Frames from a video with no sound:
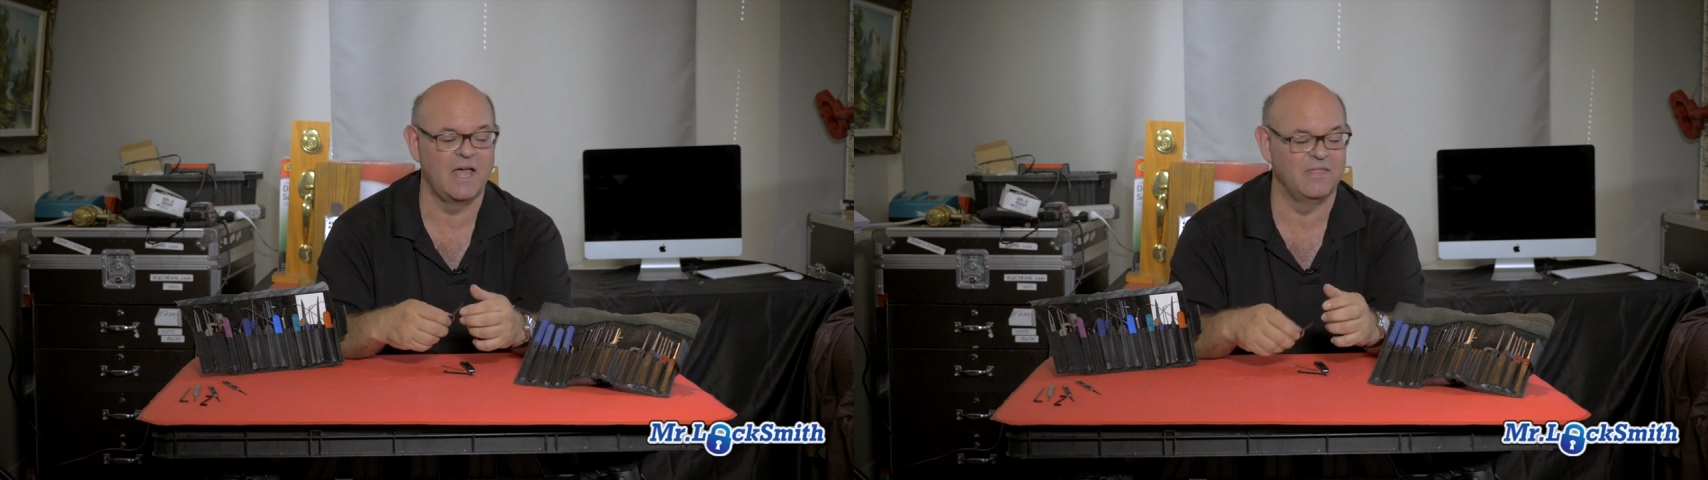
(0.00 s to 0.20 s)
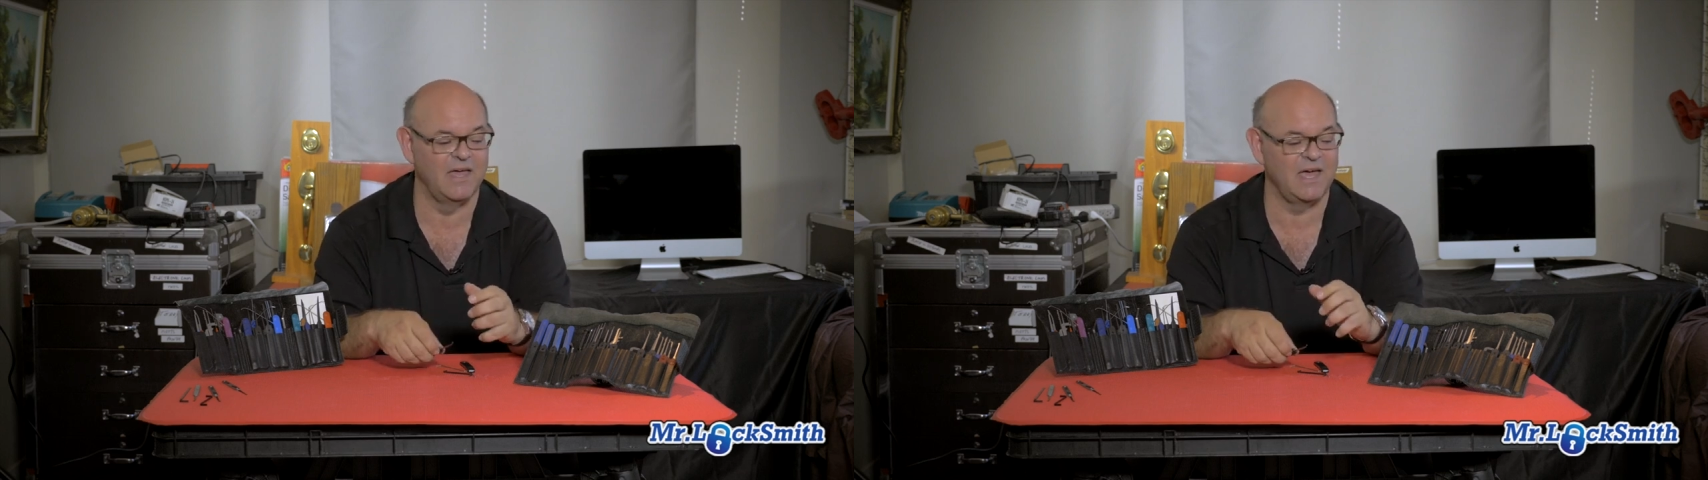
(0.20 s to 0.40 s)

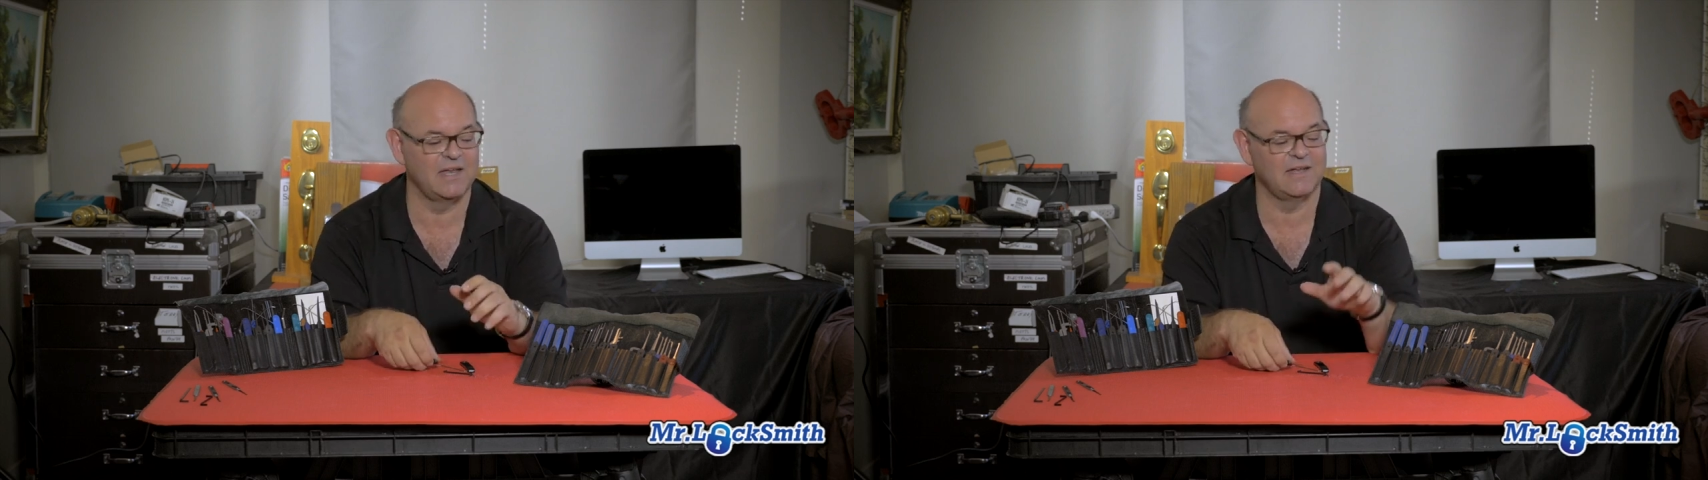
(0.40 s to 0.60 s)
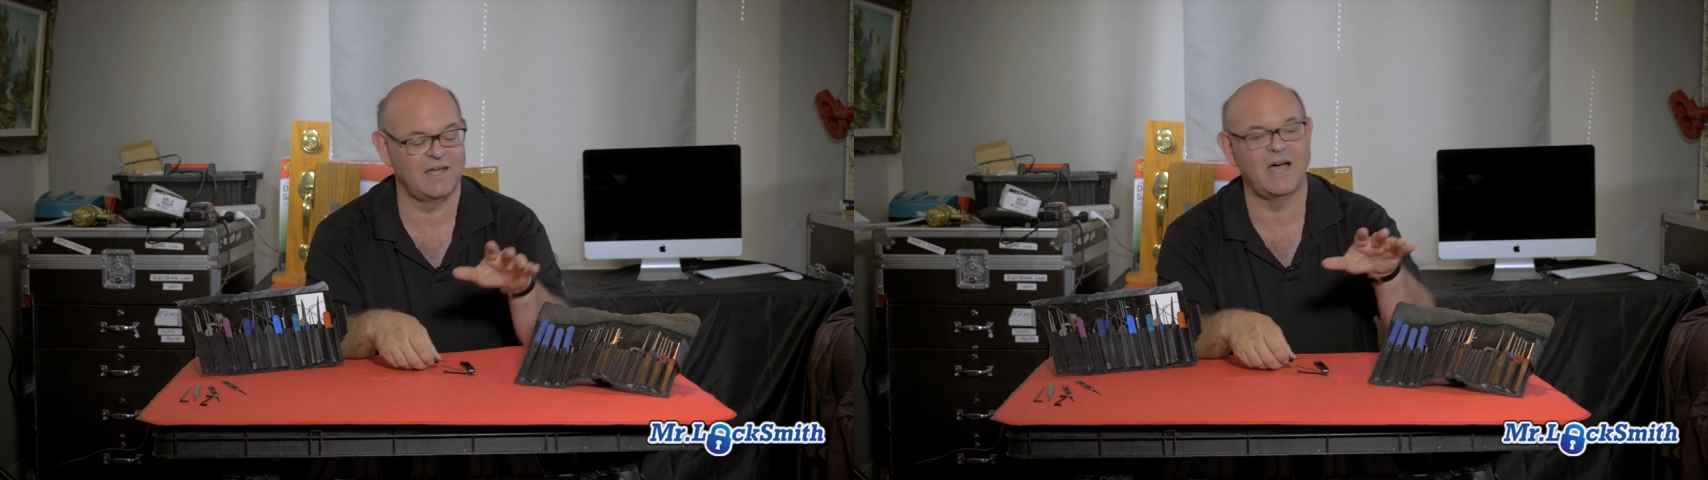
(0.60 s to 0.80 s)

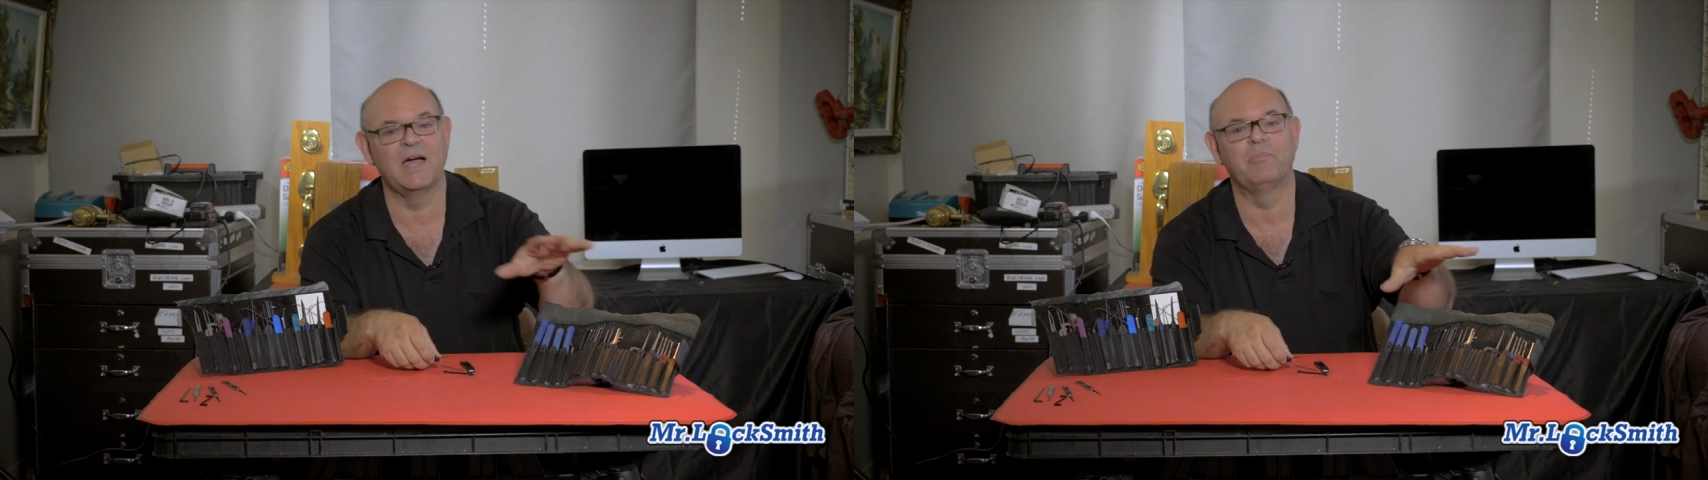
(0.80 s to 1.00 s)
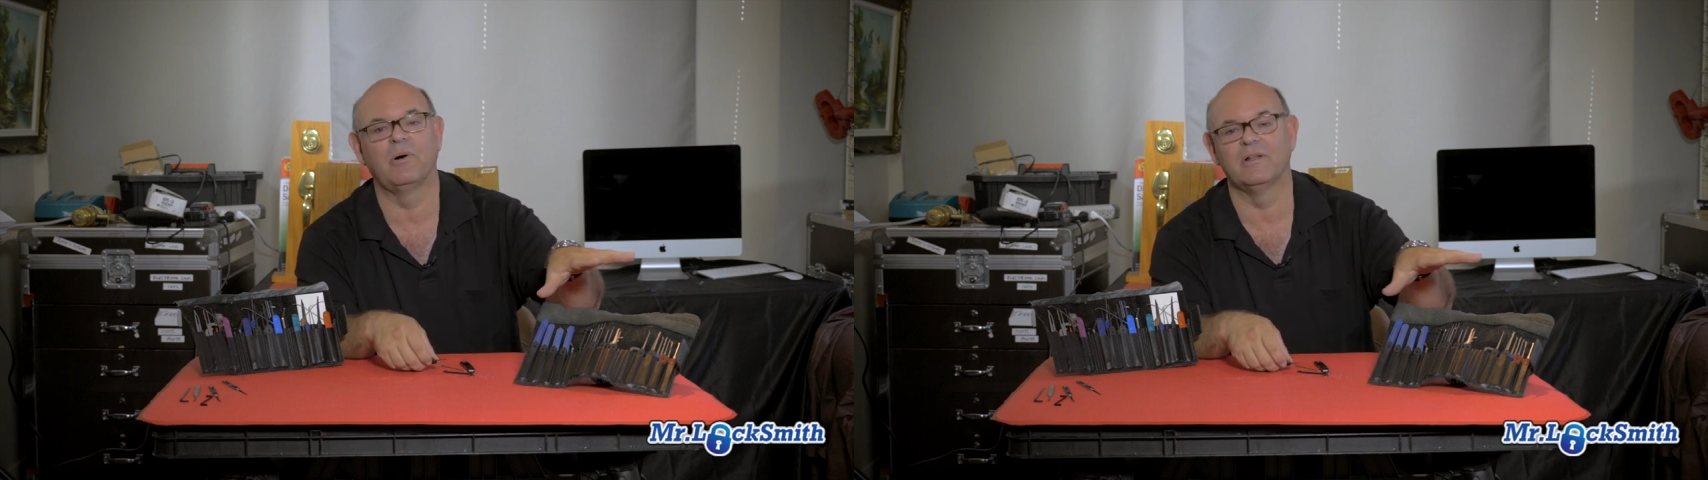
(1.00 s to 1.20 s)
then
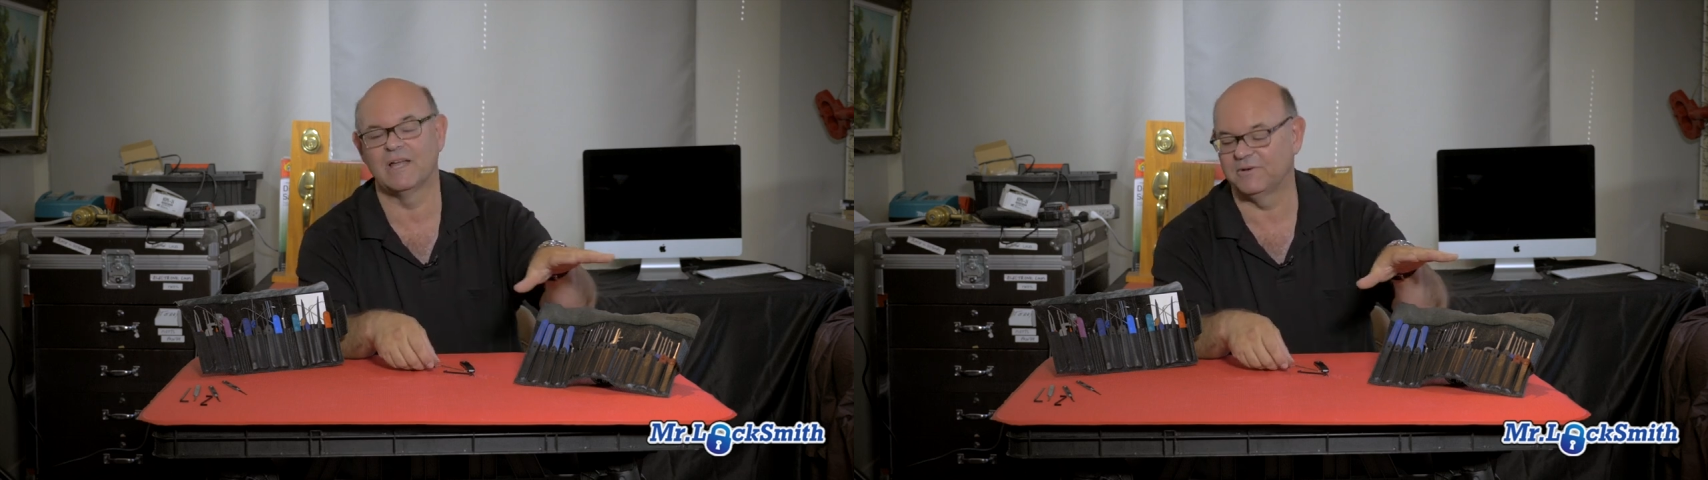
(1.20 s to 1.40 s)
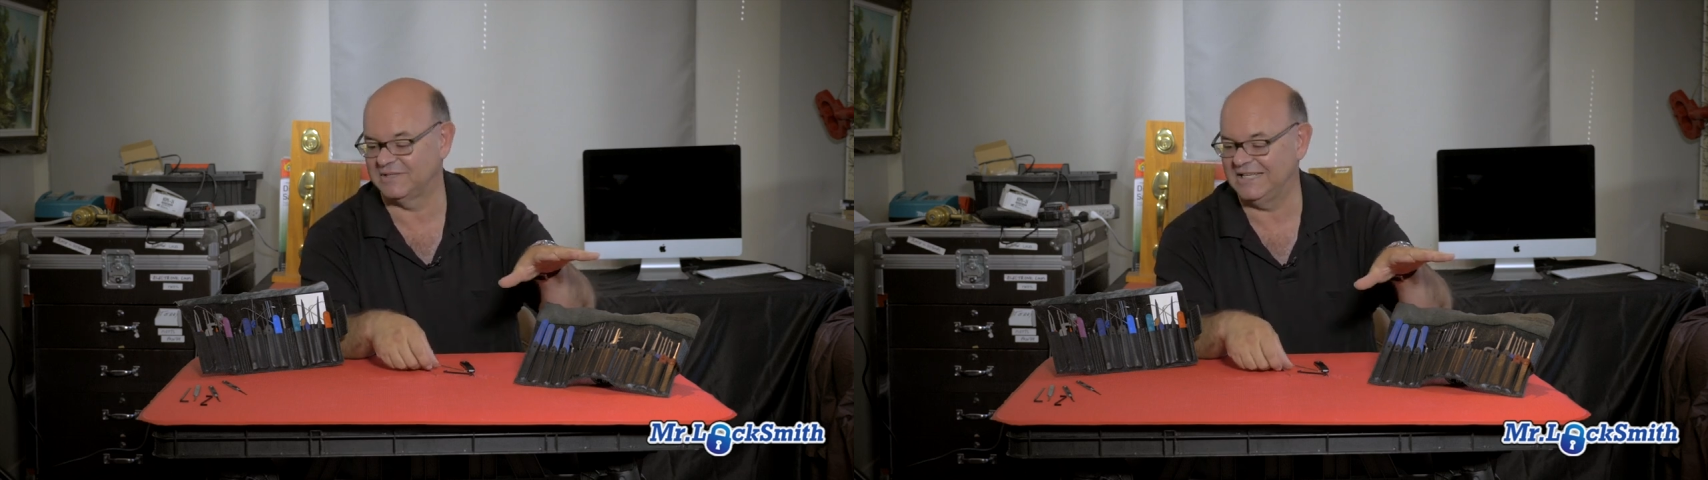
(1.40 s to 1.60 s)
I pull
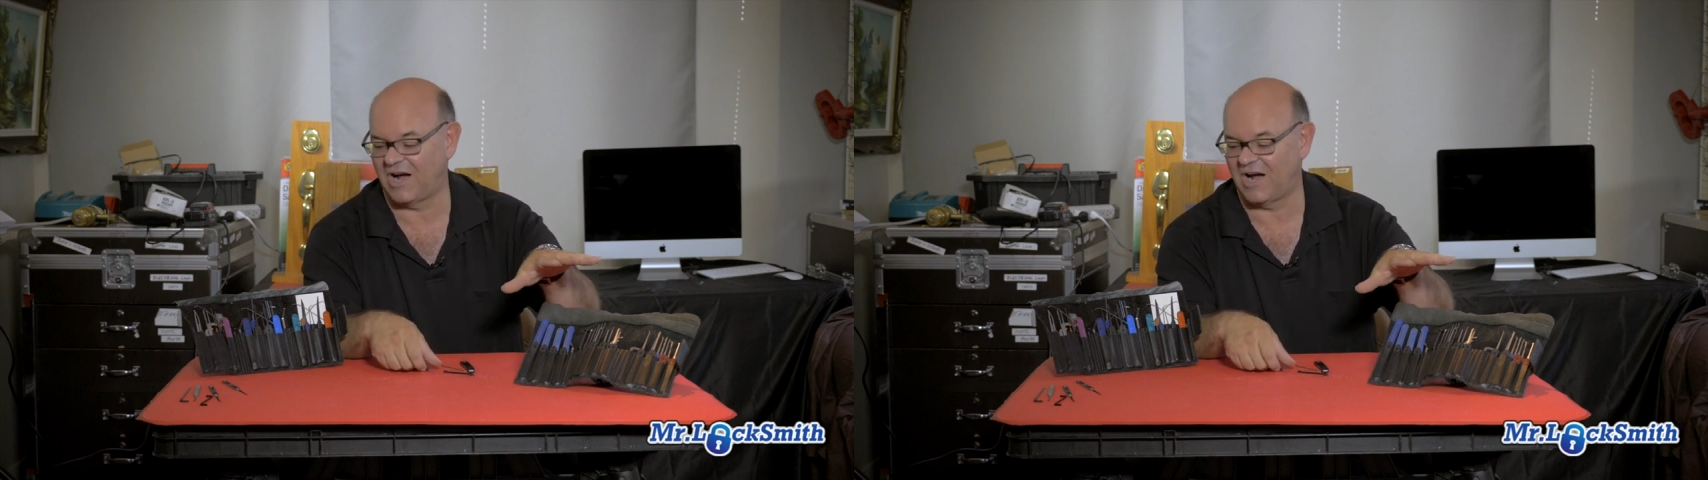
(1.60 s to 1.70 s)
out the